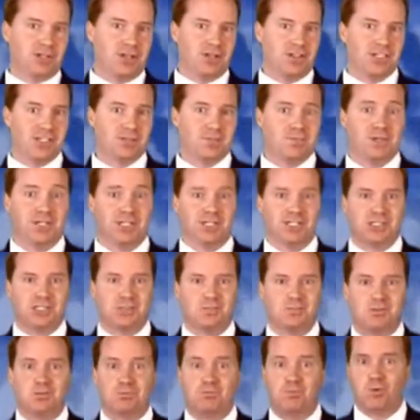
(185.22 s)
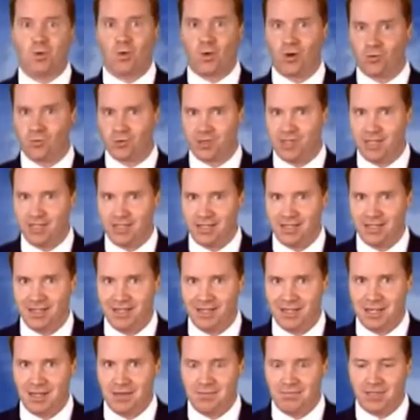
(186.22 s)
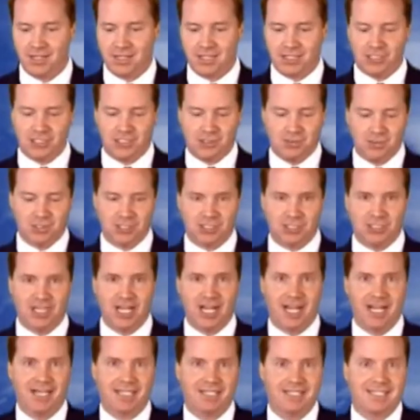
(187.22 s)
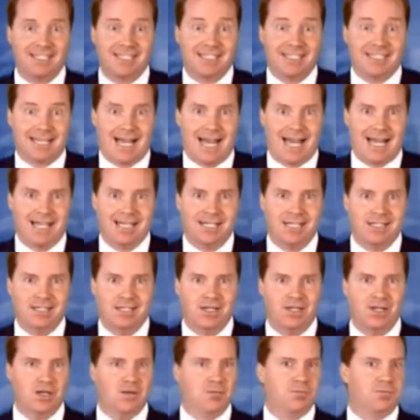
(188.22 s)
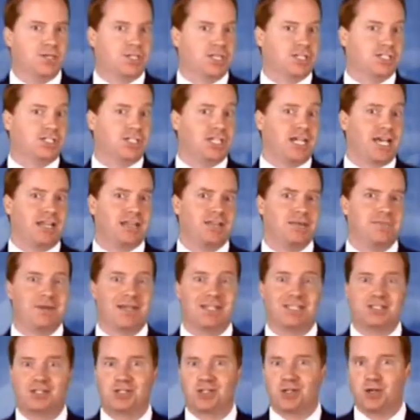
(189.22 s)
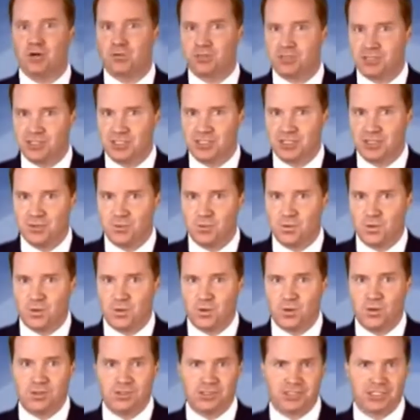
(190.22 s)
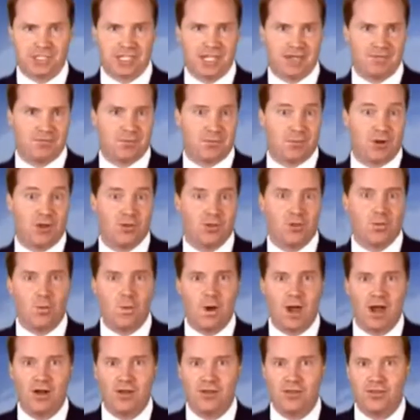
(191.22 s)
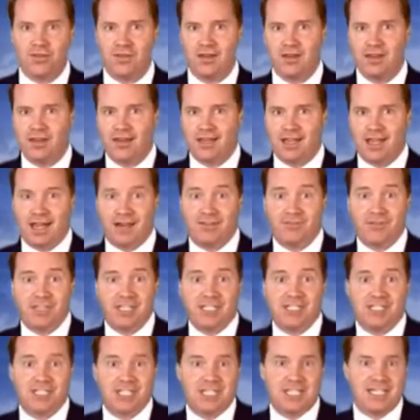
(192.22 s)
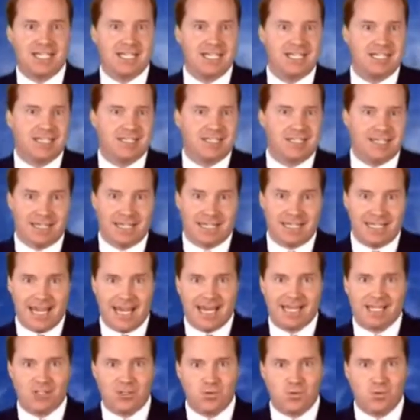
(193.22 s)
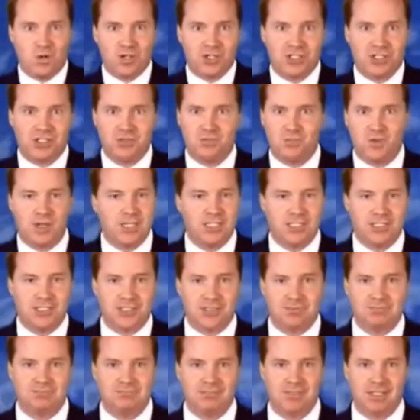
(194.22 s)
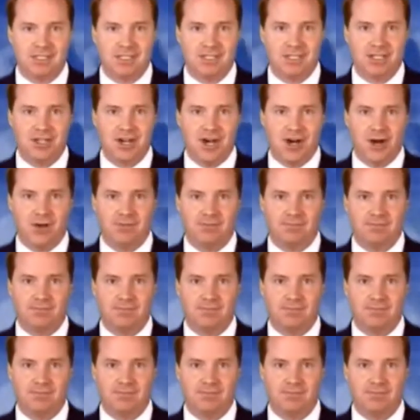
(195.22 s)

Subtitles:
all this because she was born with it? Because she was genetically designed? Because she had the best coaches in the world? She came from all the wealth and everything she needed to get to where she was? No.